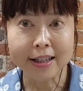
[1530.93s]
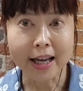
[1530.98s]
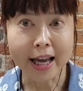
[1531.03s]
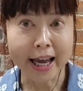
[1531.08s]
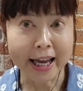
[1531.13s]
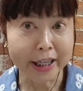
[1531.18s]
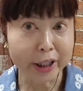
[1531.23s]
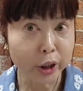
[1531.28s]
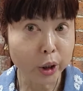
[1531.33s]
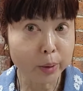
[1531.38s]

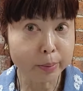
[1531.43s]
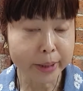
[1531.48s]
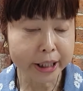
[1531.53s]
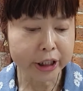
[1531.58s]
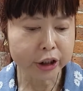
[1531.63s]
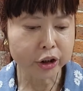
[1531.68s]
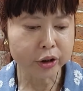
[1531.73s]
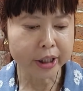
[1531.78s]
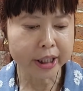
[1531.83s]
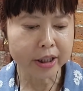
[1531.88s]

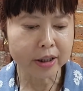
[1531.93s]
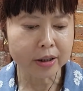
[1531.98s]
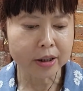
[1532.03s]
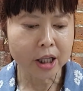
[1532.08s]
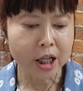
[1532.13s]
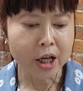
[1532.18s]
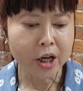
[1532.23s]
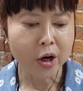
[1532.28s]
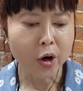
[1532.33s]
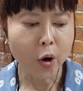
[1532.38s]

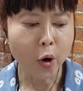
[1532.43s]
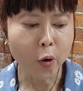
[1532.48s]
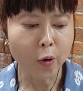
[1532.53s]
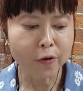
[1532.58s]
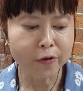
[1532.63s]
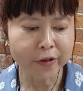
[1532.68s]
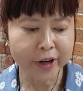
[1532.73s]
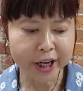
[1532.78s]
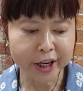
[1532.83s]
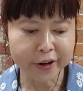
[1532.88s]
endometrial,
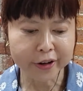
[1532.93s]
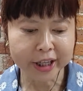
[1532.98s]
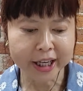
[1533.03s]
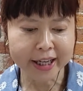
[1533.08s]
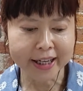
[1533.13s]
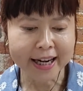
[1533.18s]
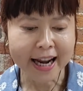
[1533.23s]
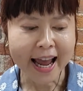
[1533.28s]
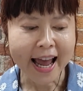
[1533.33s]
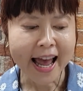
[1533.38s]

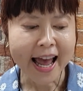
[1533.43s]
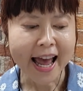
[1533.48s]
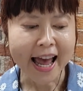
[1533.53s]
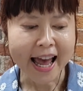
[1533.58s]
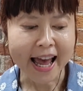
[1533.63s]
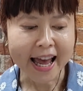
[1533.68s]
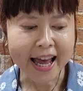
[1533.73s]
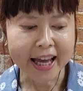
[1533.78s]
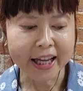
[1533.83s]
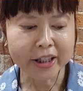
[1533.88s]
ovarian,
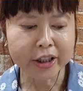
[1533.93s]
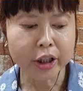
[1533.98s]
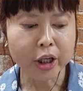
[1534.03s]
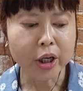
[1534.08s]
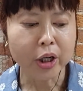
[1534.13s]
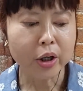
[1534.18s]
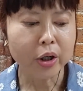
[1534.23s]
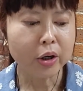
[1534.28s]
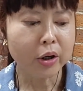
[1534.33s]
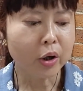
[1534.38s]
and
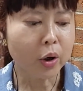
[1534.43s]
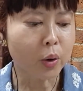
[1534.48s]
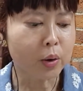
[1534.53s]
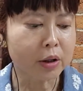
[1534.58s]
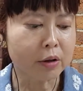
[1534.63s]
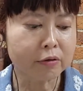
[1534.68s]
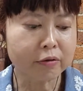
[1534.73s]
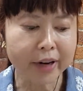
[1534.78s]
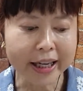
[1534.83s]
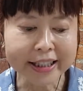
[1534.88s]

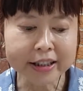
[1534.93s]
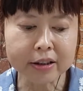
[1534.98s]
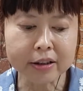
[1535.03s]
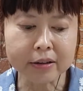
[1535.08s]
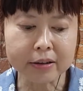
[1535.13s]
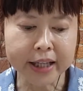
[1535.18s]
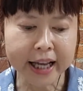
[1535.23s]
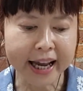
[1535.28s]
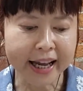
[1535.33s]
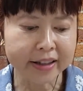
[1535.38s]

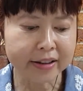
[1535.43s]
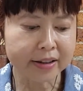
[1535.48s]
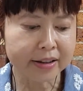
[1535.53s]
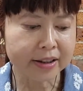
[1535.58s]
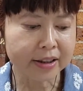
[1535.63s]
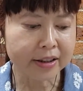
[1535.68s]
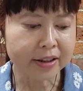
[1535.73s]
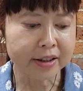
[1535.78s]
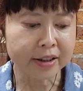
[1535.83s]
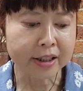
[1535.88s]
colorectal
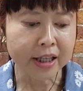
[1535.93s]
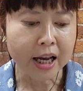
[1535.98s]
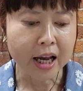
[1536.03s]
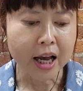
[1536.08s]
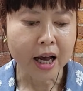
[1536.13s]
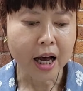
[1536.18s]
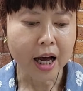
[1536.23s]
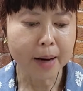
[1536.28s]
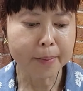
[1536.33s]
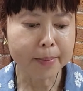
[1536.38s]
cancers
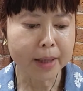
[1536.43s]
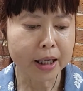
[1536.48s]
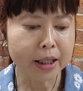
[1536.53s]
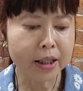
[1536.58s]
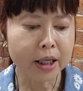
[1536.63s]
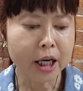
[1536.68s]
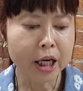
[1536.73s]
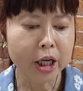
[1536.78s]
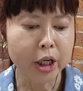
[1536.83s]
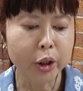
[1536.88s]

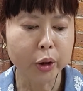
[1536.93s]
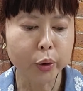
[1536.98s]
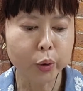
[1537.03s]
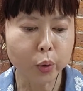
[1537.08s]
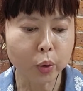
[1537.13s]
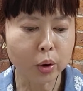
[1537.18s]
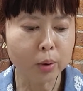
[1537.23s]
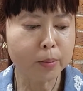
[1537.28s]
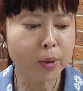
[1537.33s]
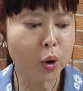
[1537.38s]
among
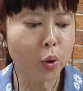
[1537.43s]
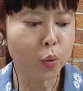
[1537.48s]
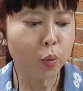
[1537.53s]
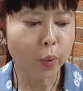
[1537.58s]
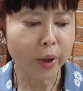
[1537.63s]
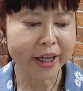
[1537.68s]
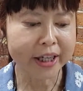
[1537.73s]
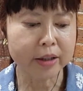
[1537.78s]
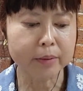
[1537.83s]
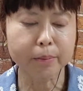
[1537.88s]
normal
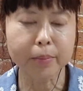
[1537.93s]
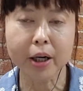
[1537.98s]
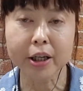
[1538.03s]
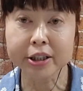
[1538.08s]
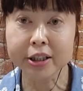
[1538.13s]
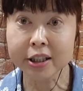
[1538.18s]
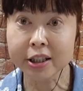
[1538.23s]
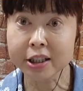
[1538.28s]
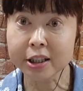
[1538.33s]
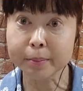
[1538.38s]
weight
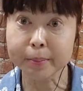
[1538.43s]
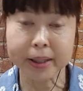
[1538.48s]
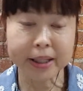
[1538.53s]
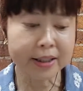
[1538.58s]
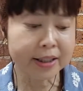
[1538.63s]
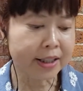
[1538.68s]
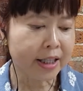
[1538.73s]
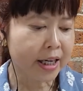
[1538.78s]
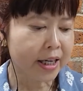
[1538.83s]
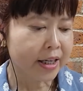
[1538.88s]

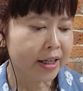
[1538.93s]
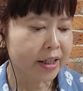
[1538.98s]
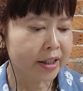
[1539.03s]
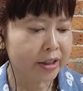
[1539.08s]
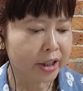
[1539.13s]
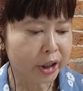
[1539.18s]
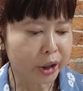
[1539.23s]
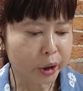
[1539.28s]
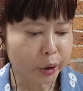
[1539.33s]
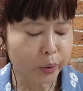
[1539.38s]
participants in
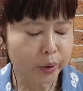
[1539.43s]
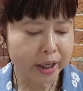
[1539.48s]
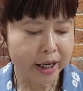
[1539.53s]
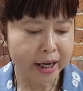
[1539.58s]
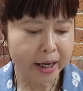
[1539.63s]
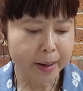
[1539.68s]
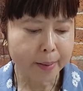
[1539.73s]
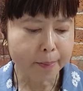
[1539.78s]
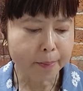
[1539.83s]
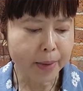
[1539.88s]
the
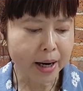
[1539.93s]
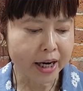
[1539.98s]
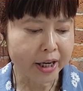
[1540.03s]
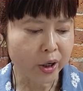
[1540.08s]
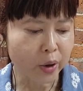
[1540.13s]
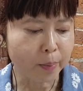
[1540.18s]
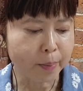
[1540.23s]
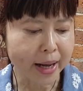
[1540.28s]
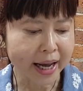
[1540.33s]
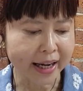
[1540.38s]
UK
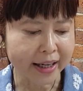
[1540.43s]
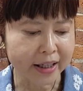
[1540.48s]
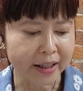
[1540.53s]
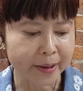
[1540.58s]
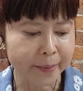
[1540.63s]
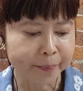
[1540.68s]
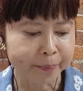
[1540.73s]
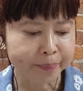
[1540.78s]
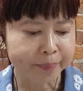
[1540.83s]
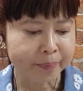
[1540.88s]
Biobank.
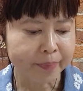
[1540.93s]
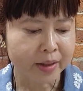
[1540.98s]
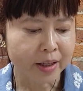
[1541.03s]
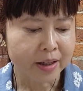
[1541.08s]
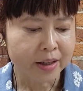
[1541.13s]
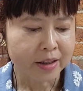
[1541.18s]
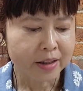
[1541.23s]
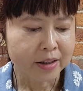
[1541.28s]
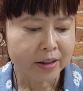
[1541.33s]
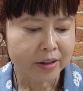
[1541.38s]

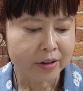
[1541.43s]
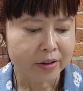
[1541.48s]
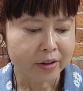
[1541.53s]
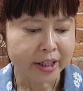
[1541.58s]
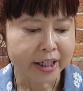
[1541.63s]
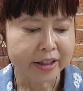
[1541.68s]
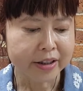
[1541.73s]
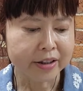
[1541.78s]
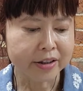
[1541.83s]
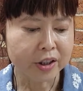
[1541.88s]

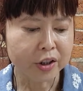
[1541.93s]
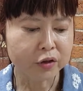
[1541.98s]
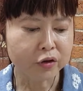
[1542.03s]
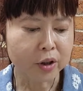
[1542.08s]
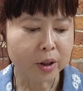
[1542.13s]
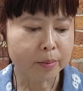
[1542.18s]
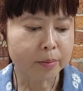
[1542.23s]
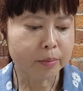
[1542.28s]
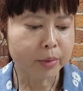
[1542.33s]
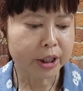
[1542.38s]
Right? This is
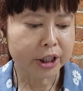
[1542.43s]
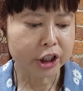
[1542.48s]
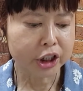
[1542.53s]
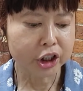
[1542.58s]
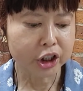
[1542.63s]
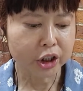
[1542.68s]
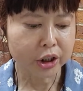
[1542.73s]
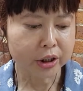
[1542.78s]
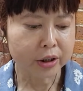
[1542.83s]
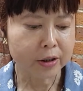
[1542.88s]
from British
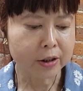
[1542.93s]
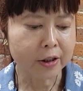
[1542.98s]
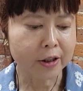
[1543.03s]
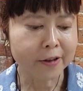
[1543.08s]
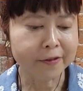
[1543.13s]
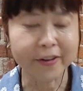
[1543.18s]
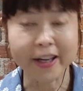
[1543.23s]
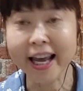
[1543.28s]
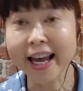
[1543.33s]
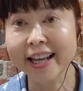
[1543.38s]
Journal
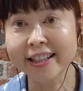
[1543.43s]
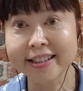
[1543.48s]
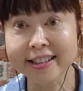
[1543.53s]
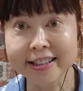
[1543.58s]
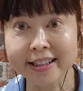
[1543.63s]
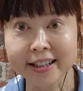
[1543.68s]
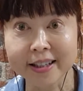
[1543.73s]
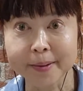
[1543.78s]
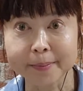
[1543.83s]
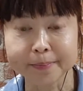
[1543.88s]
of
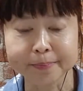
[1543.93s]
Cancer.